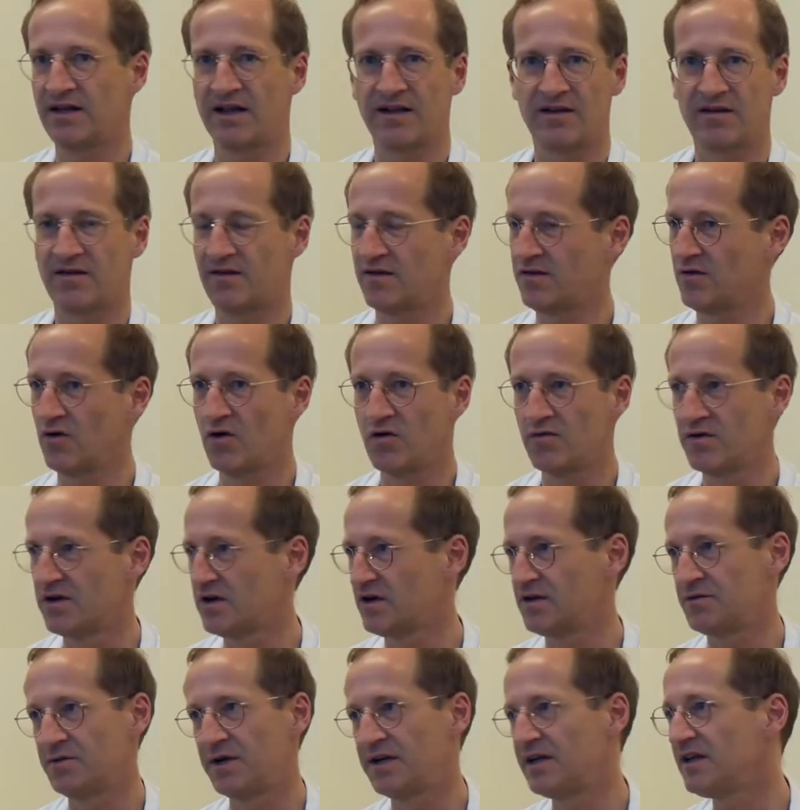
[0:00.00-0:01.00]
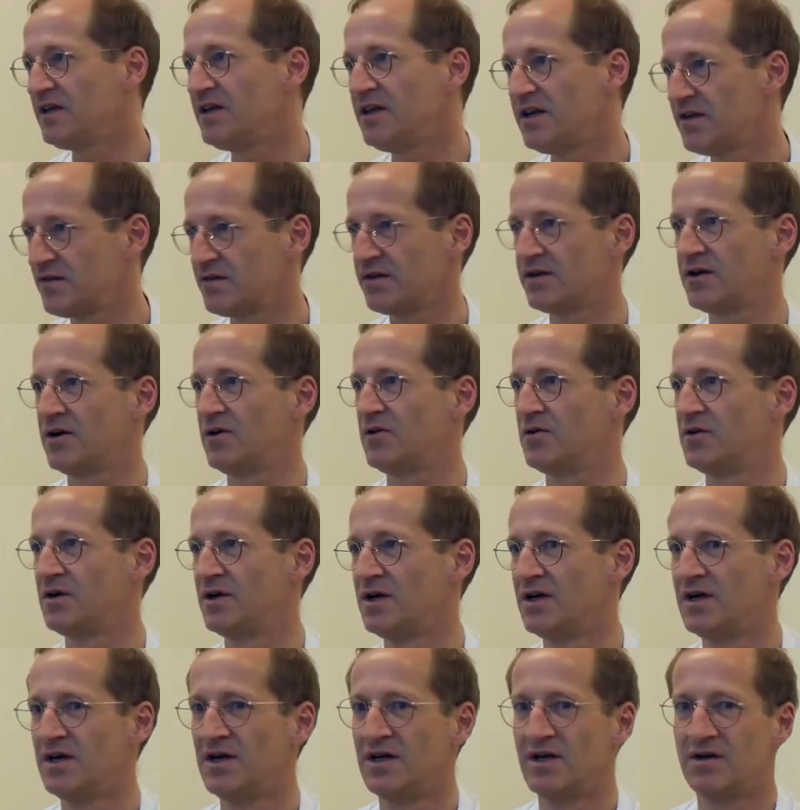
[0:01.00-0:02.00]
That's over 20 years
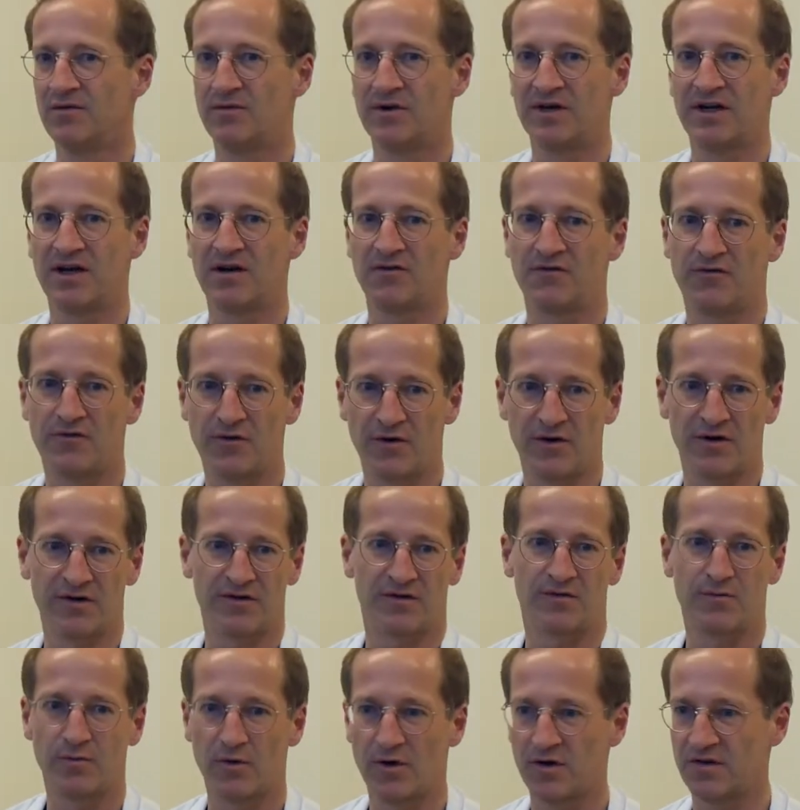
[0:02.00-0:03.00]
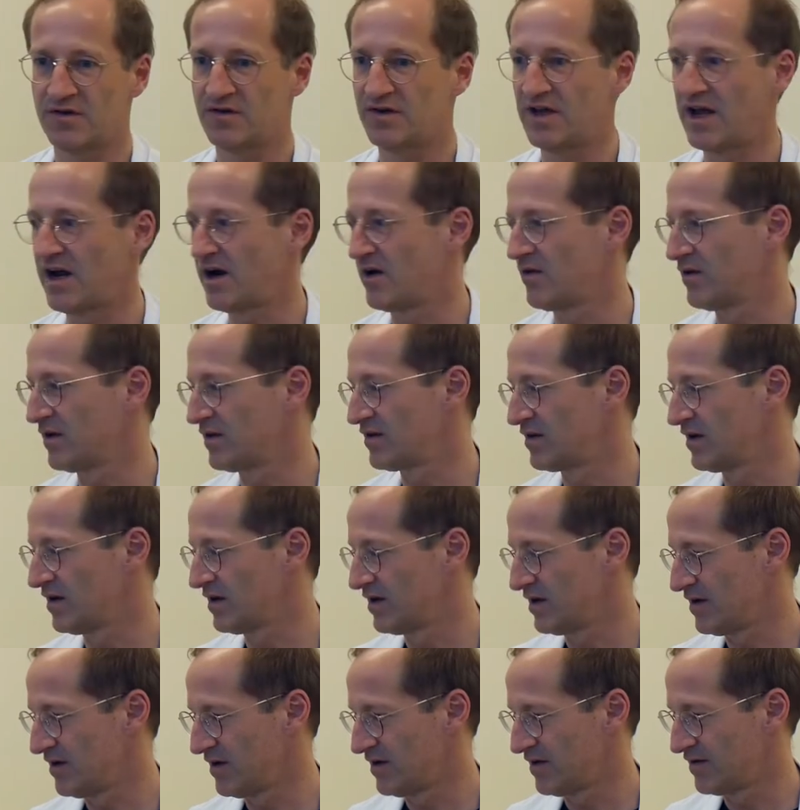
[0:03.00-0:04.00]
ago, when I first was there as
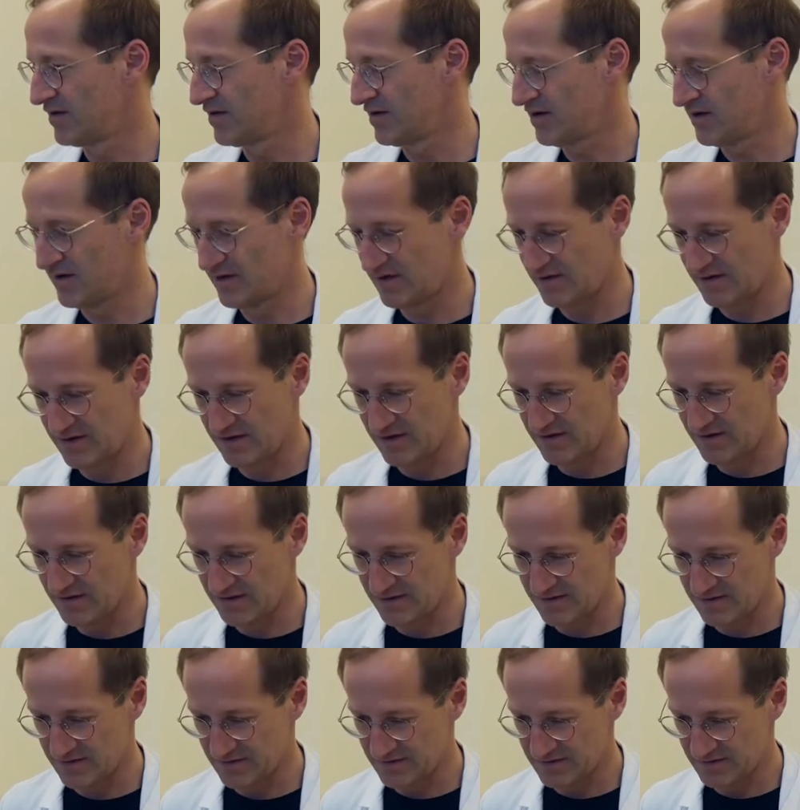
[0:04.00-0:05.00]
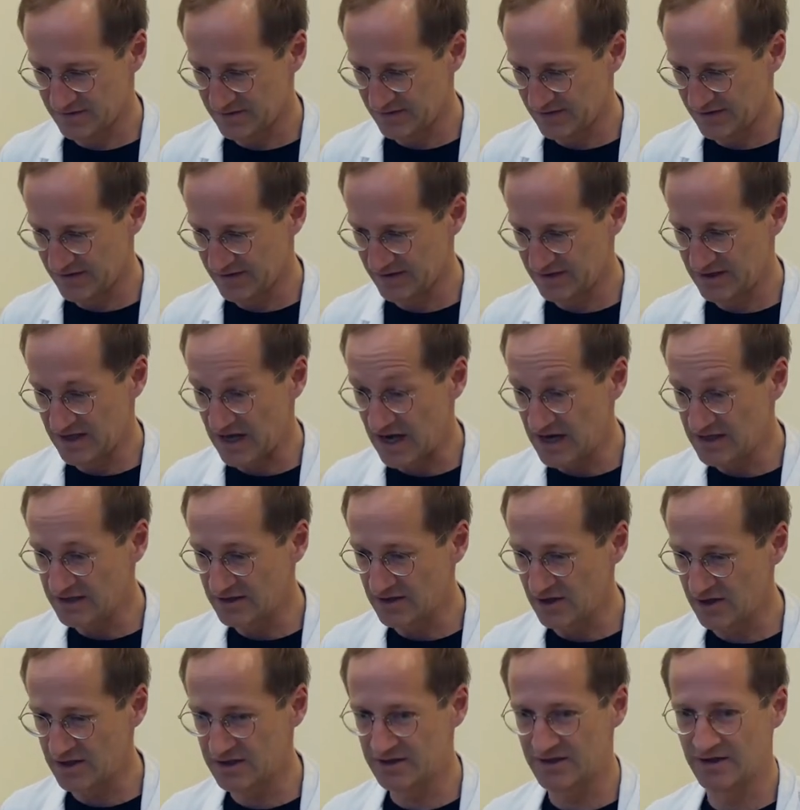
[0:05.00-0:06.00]
a
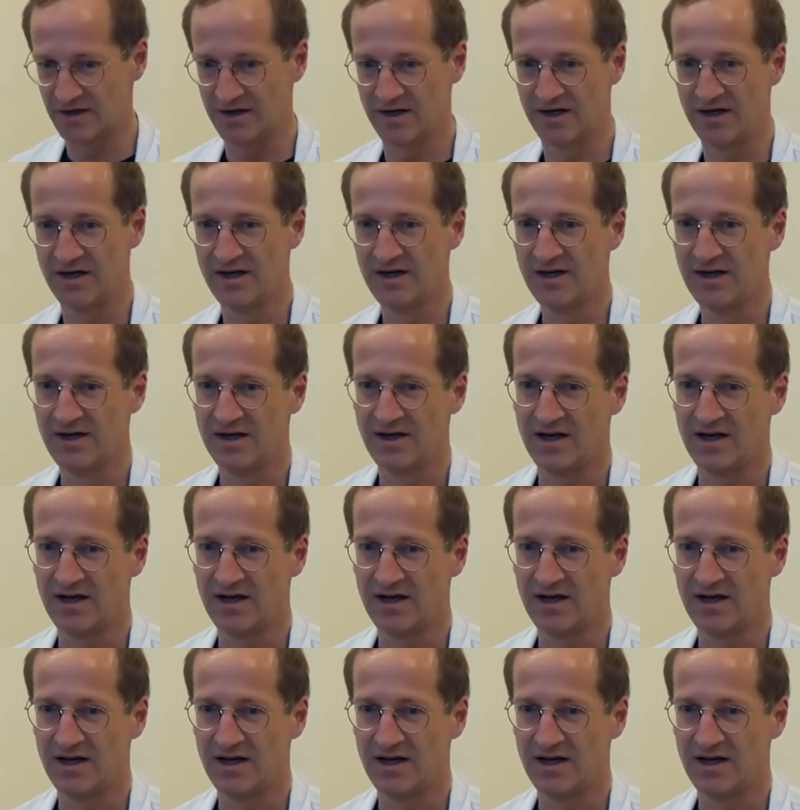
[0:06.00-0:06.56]
young doctor,